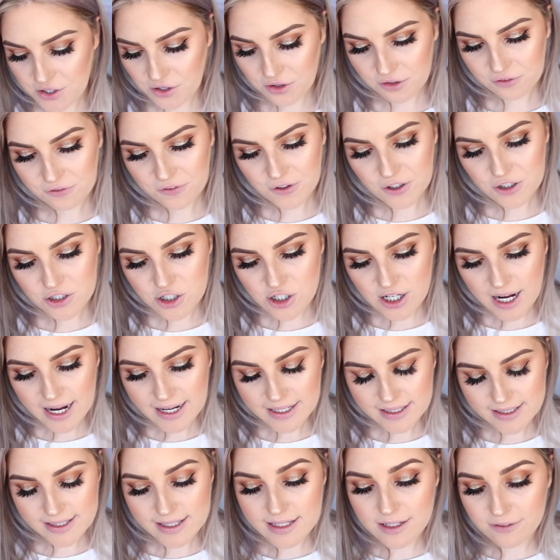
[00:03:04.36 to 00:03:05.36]
So the first
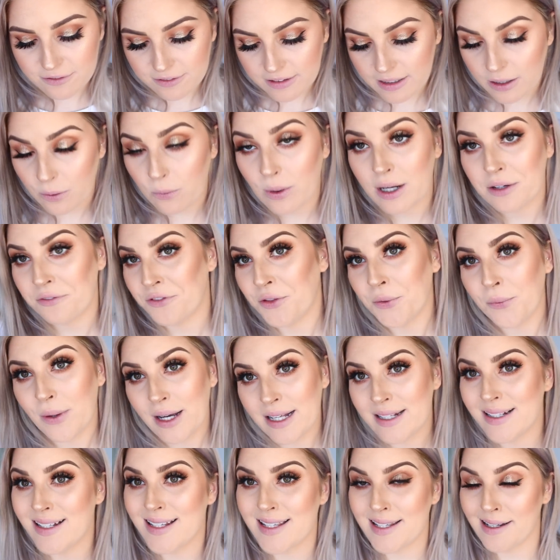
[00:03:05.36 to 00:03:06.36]
shade is definitely one of the
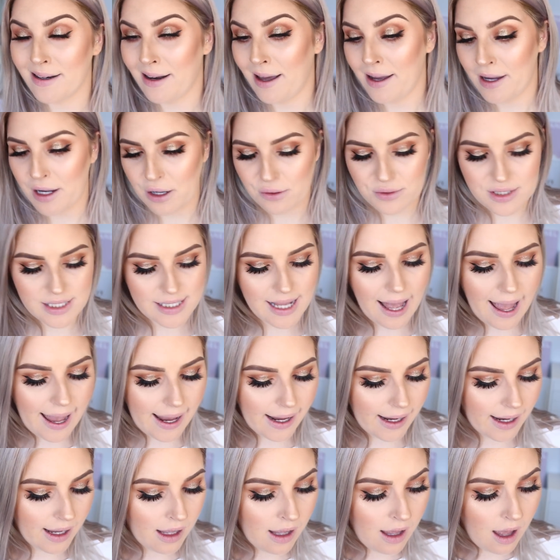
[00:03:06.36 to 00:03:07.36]
ones, like I was
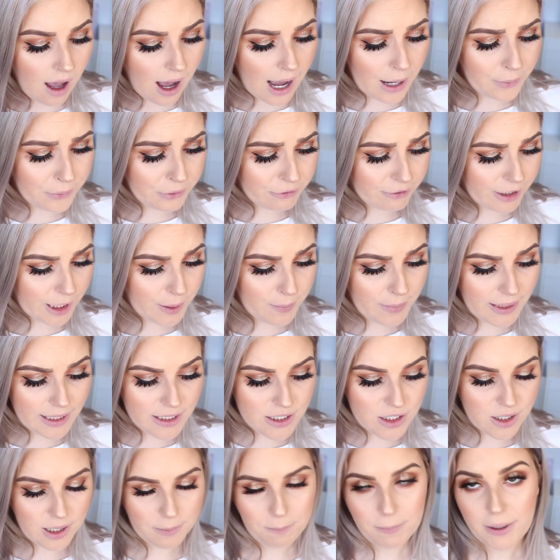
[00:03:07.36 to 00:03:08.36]
saying, I would
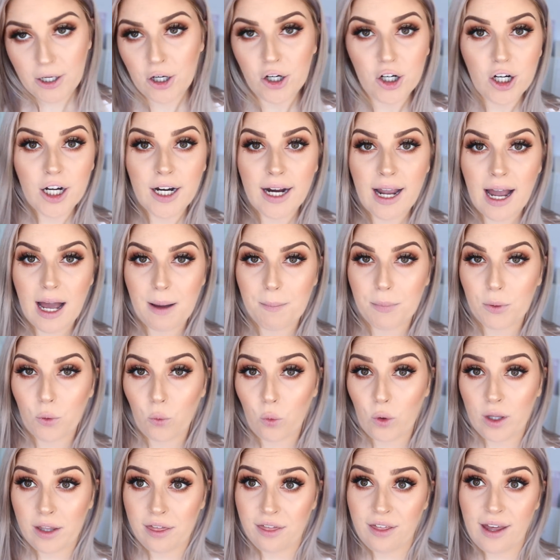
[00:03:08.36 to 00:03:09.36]
recommend pairing up
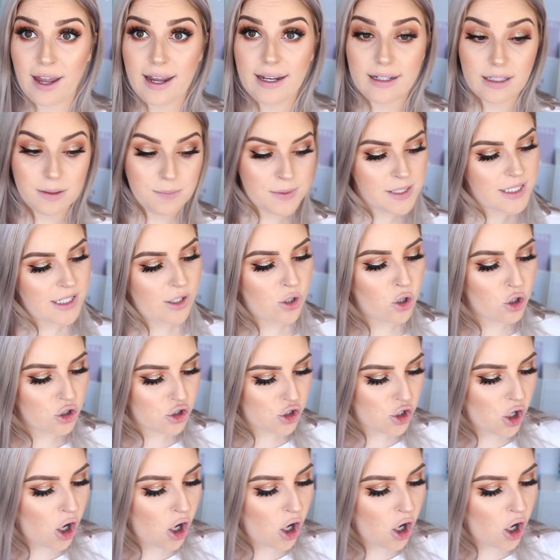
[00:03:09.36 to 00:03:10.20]
with a lipstick on